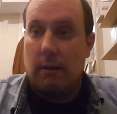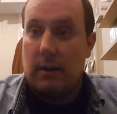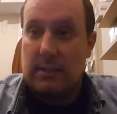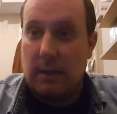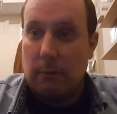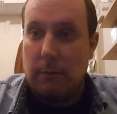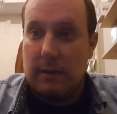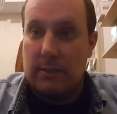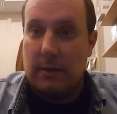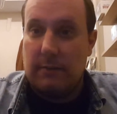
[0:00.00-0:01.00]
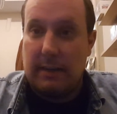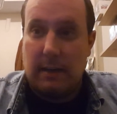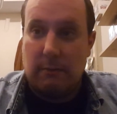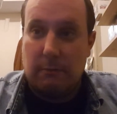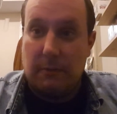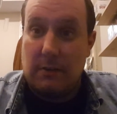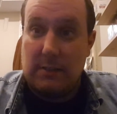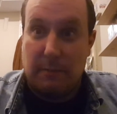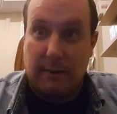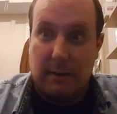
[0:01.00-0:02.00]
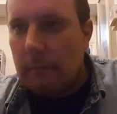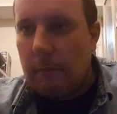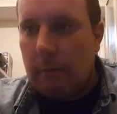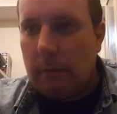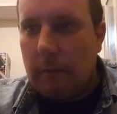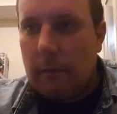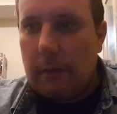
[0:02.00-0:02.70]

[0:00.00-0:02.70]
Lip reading: I don't know what we're going to do after that. We'll find something else to get into.